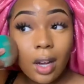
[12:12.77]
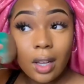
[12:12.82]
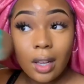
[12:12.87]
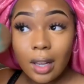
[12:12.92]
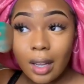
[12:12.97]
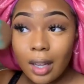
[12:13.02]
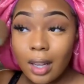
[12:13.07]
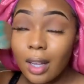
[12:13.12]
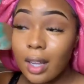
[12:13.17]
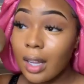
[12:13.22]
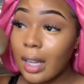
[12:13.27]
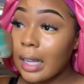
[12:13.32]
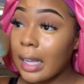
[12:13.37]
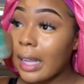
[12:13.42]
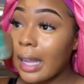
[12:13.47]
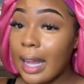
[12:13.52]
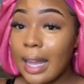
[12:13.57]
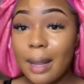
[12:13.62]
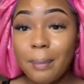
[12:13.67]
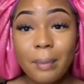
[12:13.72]
look,
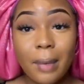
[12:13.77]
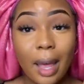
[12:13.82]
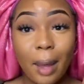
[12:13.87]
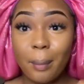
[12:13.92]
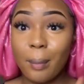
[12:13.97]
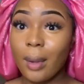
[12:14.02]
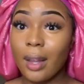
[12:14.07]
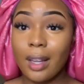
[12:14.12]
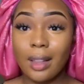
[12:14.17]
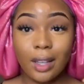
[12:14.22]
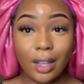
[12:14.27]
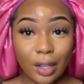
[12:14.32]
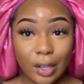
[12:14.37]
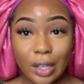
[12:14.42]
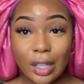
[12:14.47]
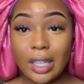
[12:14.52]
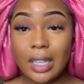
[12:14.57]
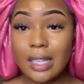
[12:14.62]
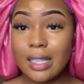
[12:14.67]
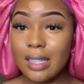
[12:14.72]
I'm
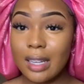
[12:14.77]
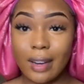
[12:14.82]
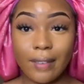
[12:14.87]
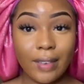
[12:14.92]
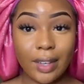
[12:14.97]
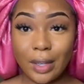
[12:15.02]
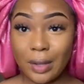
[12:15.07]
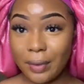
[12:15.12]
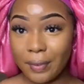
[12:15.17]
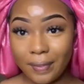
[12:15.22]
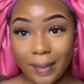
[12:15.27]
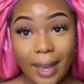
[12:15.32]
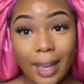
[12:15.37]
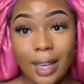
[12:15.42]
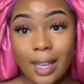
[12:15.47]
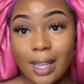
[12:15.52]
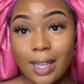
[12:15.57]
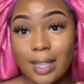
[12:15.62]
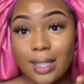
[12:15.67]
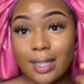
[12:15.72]
literally serving you face.
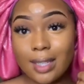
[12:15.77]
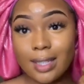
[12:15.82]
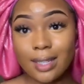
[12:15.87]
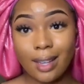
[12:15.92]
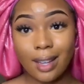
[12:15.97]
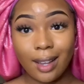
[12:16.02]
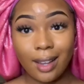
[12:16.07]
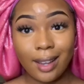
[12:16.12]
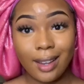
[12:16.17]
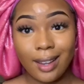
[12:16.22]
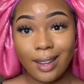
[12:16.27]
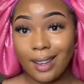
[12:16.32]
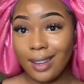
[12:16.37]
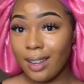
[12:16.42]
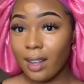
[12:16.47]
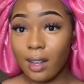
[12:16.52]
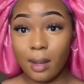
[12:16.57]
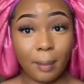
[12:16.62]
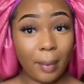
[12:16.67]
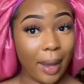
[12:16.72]

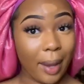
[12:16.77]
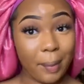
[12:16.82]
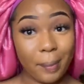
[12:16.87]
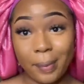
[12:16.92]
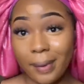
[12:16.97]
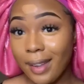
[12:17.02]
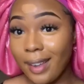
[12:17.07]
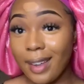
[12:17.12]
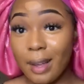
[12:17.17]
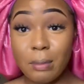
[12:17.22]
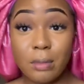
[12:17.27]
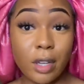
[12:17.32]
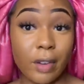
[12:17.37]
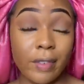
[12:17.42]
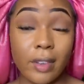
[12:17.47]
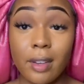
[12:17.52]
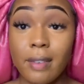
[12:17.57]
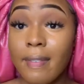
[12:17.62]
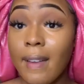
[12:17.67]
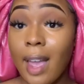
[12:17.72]
Baby, I'm serving
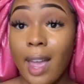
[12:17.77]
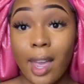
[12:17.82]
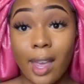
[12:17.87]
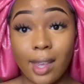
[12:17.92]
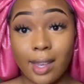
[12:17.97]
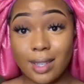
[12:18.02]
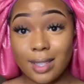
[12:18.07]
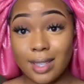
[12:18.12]
you face.